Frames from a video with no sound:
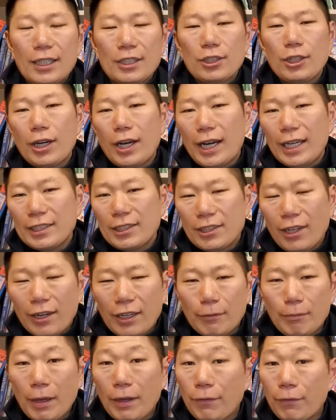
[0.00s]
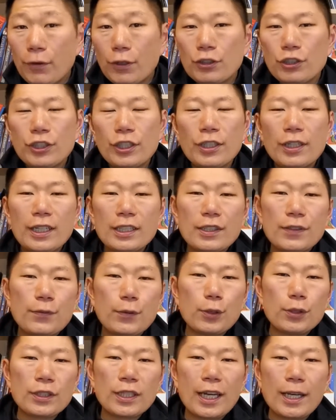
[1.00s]
So I started my first year as a
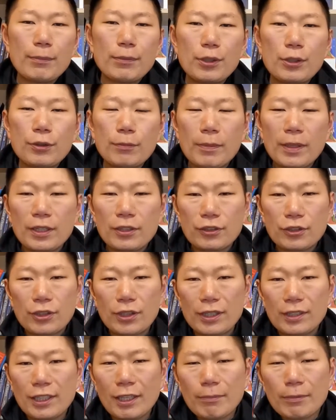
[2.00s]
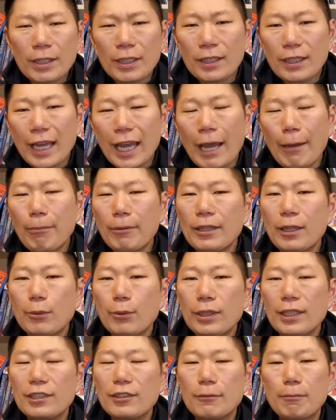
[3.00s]
full-time youth minister, and something happened that
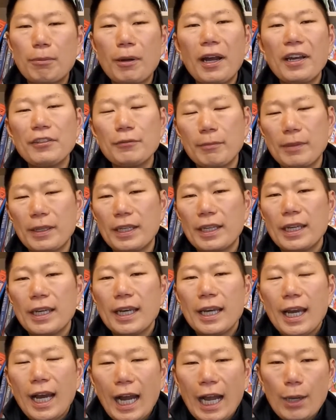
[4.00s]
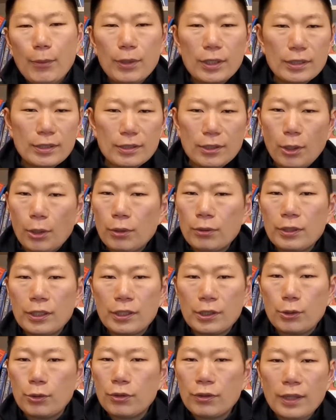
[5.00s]
really surprised me. I would go to a
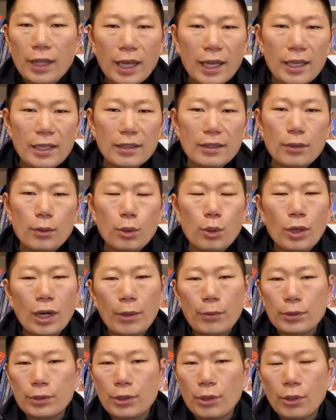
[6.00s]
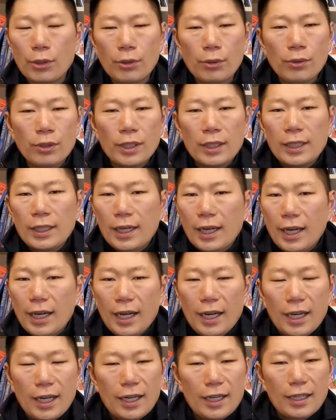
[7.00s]
youth night, or I would go
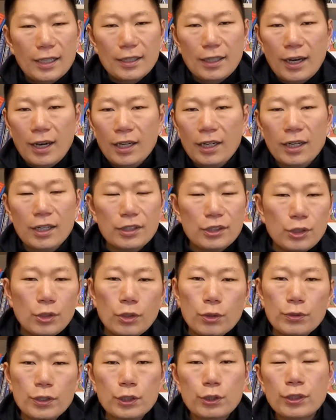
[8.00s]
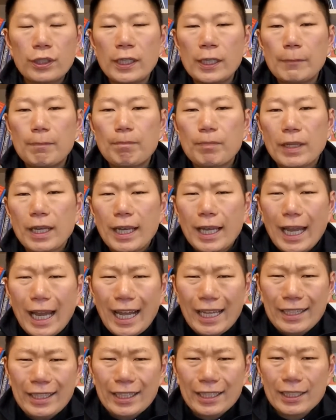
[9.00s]
on a youth retreat,
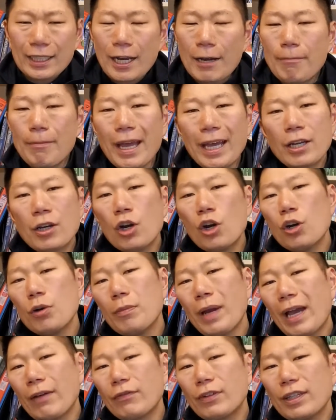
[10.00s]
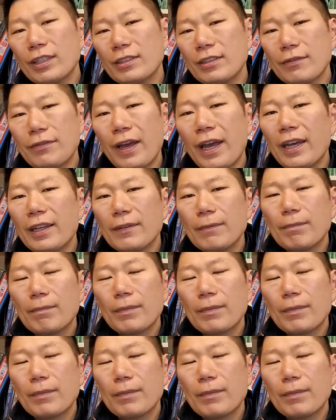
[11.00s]
and then I'd come back home after this event,